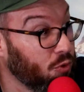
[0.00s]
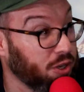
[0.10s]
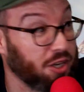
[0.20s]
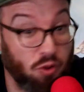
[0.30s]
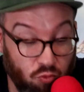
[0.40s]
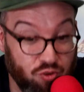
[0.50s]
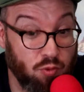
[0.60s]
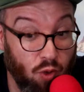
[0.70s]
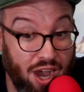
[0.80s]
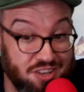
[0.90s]
So we're gonna
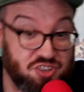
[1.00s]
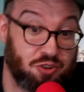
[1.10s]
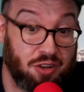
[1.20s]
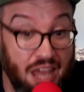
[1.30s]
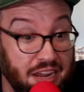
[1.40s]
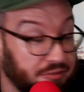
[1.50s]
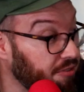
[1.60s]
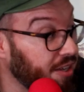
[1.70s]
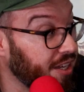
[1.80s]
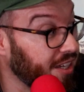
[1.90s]
rewatch your
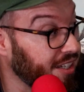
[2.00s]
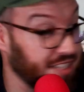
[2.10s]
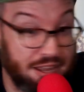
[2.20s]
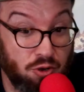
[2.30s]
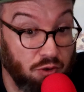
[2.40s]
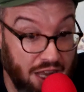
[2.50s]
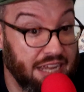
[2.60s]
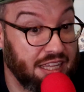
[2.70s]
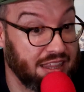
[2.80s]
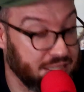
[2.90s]
life because I don't
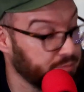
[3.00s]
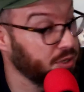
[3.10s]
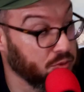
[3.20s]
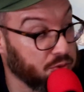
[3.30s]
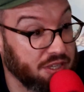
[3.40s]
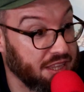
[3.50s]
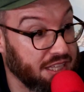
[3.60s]
like this puberty